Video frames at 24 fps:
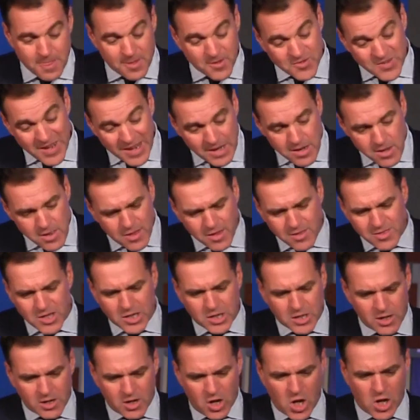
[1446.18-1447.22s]
The second thing
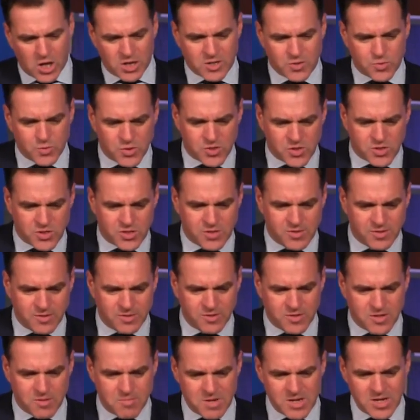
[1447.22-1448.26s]
that he learned, which
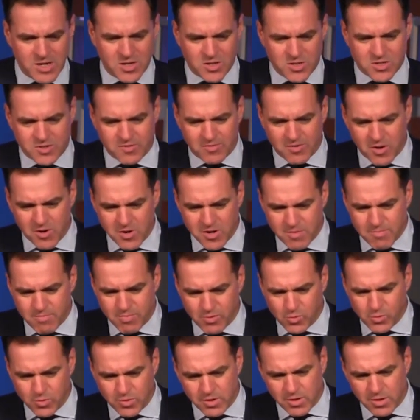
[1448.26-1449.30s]
to me is a very
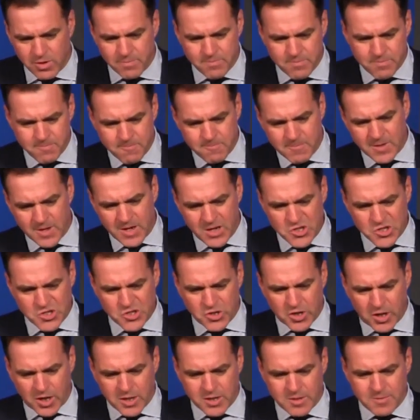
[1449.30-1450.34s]
important
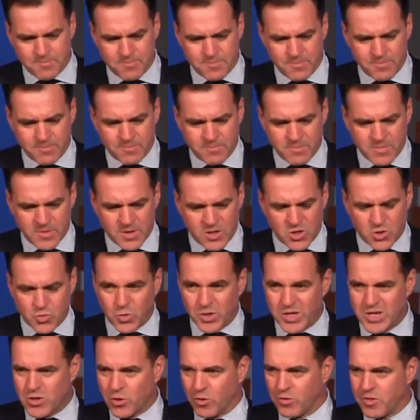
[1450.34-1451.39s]
insight, is
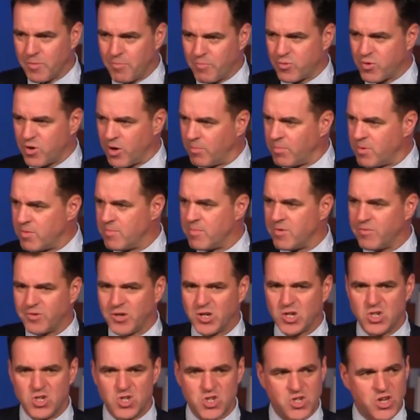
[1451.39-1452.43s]
what he called the problem
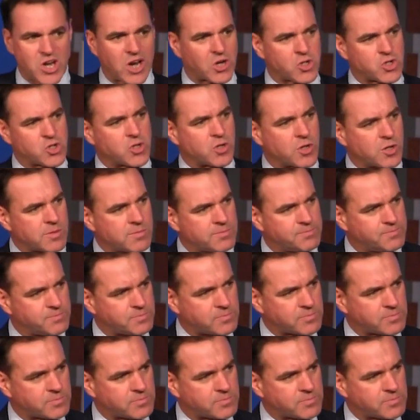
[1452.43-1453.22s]
of conjecture.